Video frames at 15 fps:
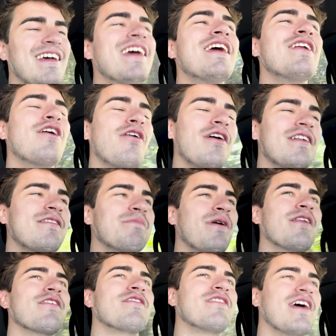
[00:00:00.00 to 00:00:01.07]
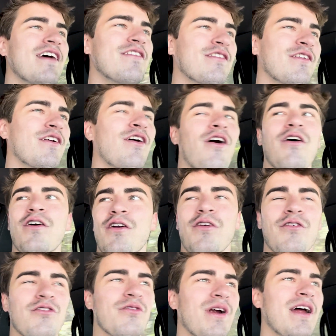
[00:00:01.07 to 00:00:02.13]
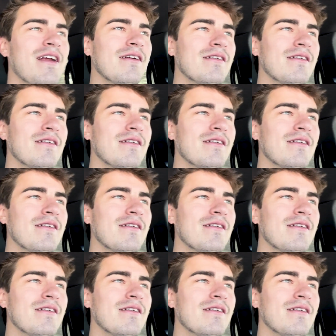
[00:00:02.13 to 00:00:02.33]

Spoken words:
You know, it's Mother's Day, so they're all girls, right?